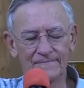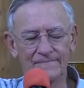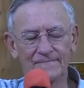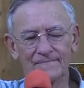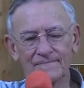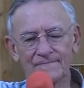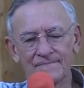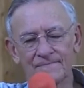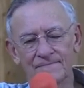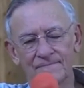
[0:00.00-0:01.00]

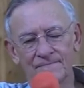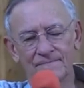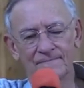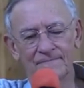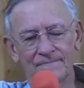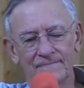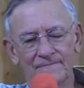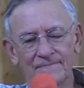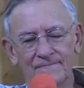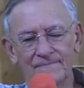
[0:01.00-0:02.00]

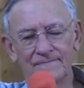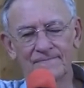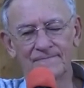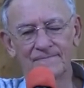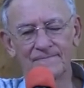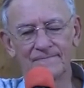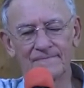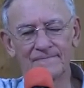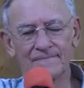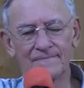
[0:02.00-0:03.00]

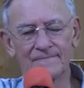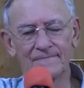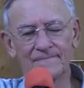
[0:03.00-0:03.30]
(not speaking)